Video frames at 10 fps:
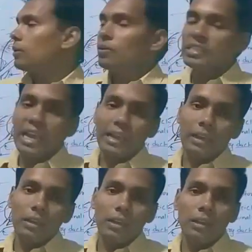
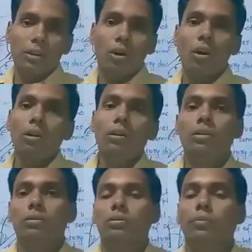vesicle is
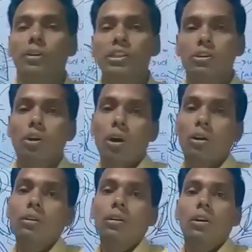
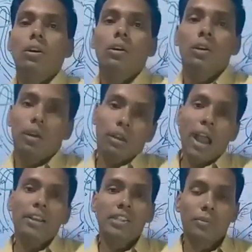called
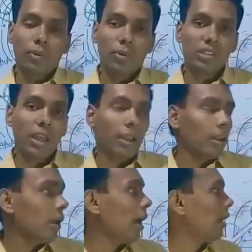right seminal
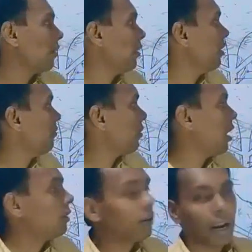vesicle, and here
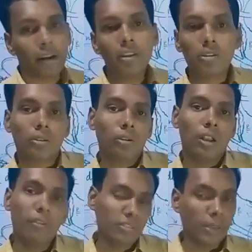part that is
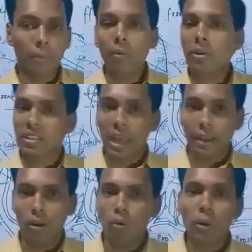left seminal
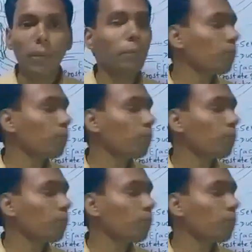vesicle. Okay,